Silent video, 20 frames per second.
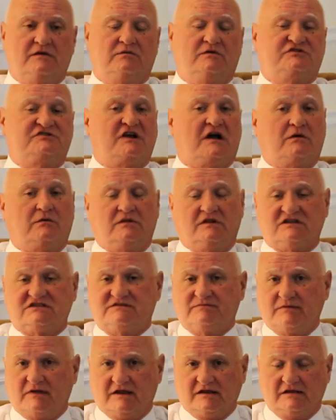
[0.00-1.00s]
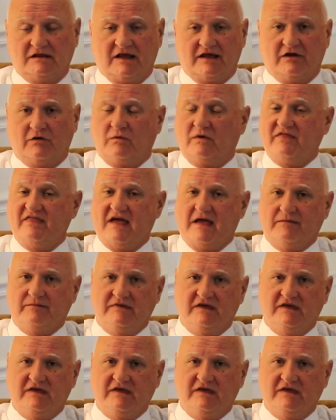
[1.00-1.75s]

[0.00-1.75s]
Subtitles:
which I will explain later what that